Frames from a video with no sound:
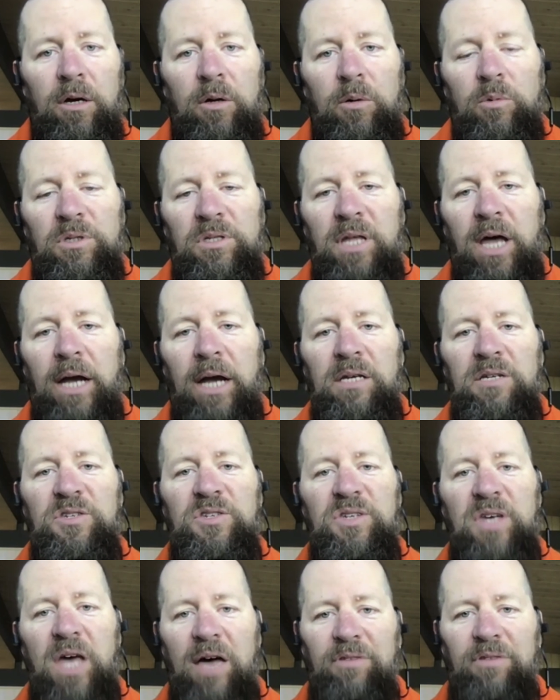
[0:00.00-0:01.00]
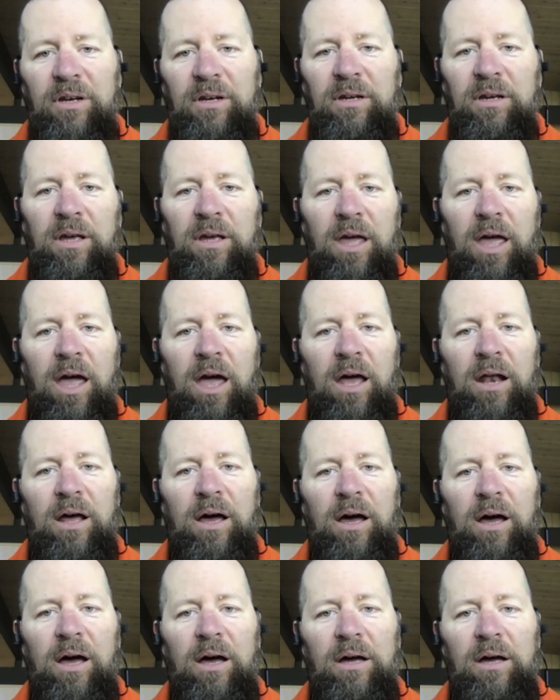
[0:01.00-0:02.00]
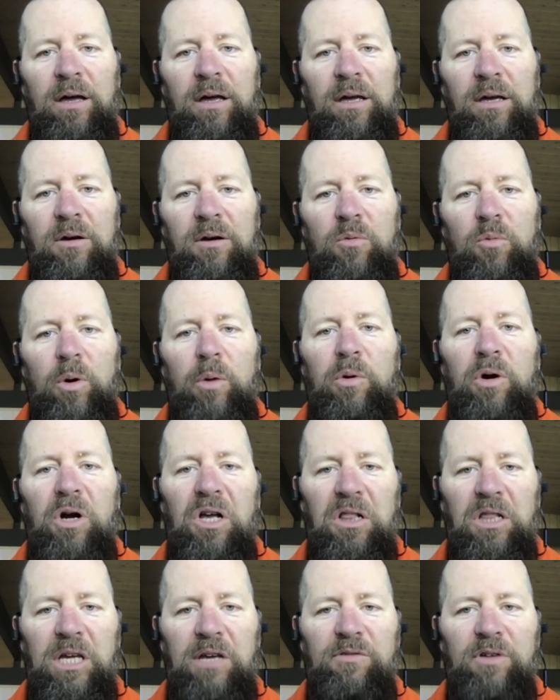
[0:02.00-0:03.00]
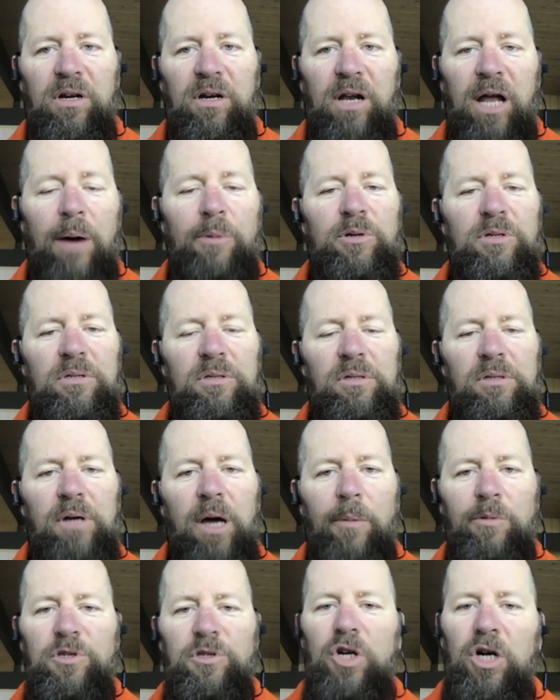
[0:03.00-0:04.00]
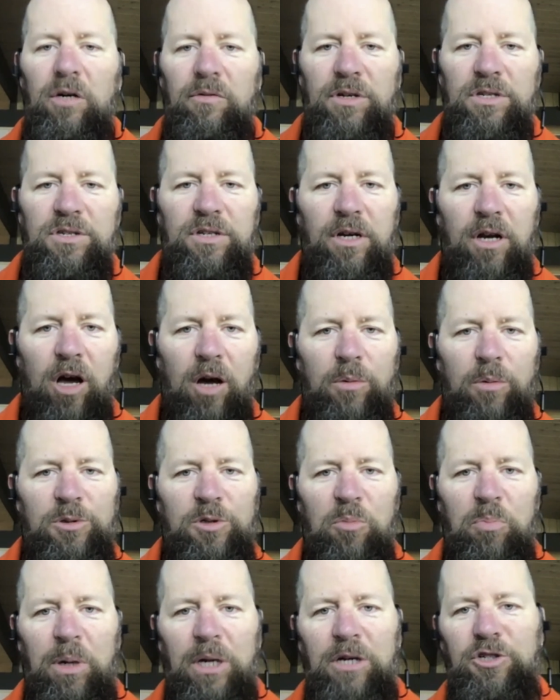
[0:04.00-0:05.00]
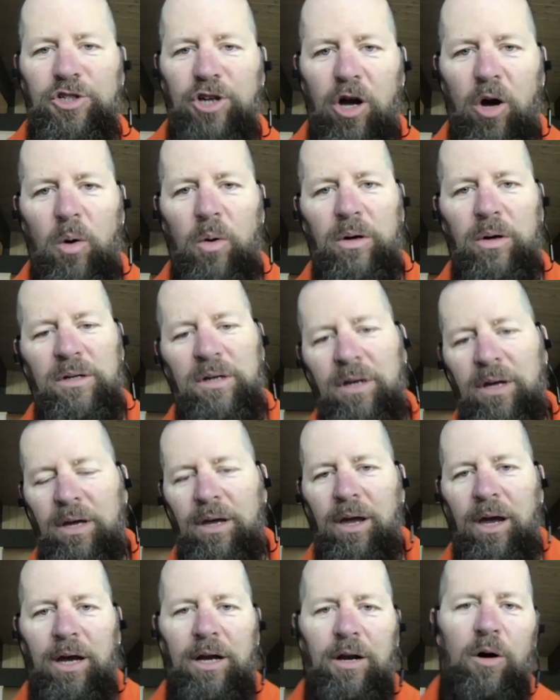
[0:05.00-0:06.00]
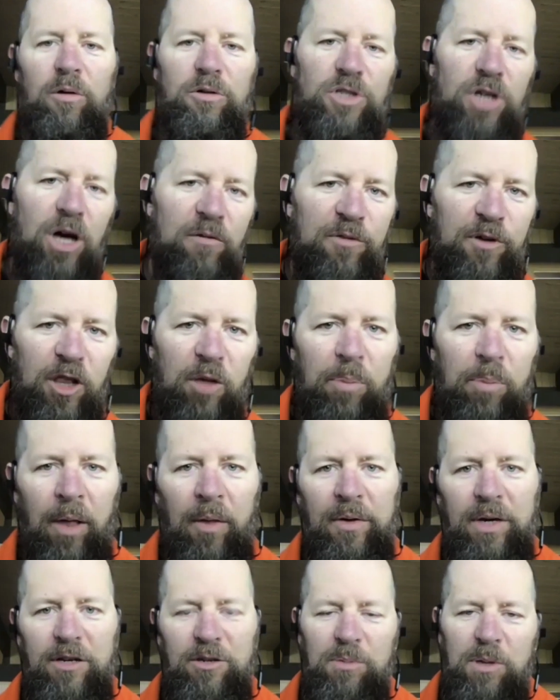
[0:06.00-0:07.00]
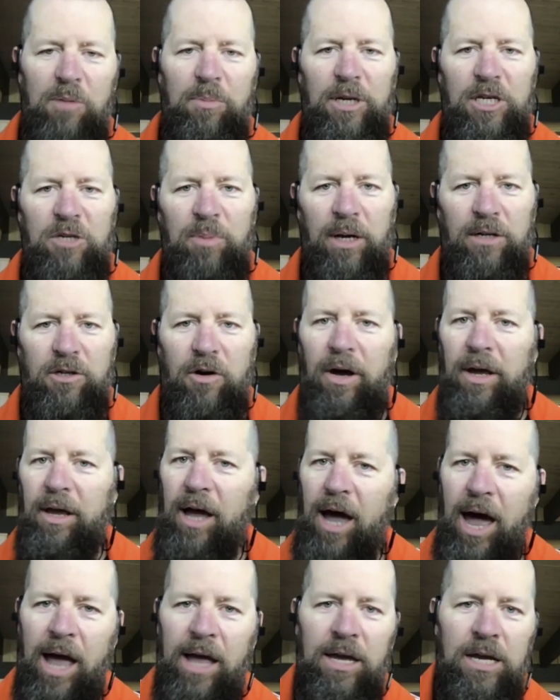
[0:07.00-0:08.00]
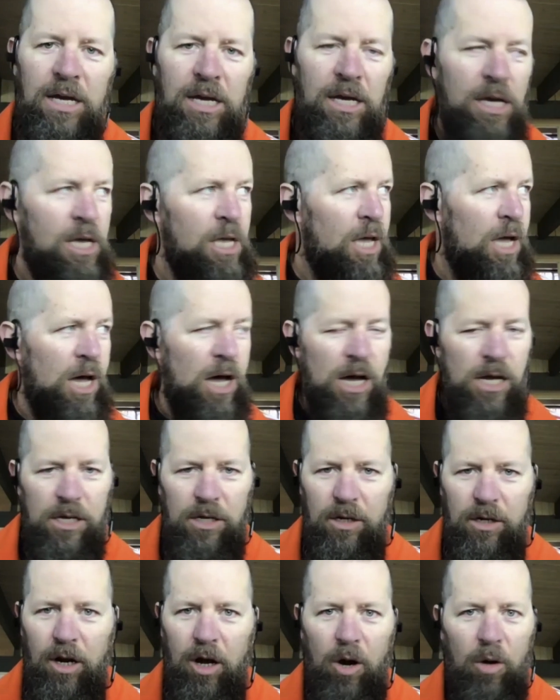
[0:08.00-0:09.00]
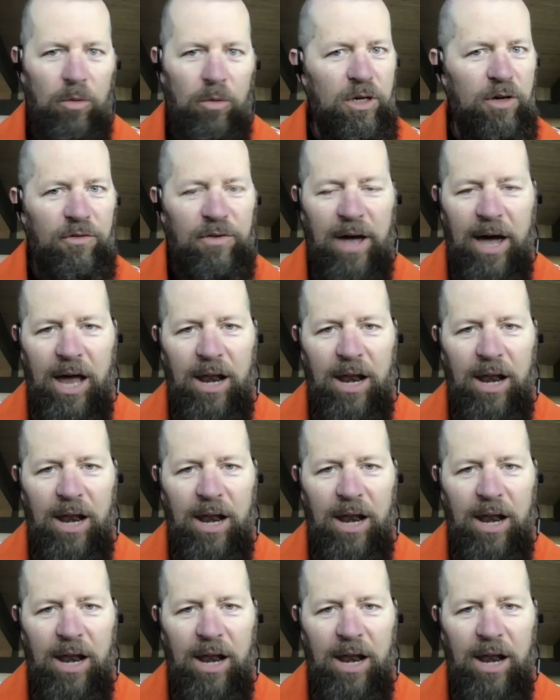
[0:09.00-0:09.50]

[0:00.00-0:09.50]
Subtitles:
was '97, and we were in Cleveland, and I was nervous. You know, it was a big show, and you know, John Filippelli gives me the big speech. All right, guy, you know, you've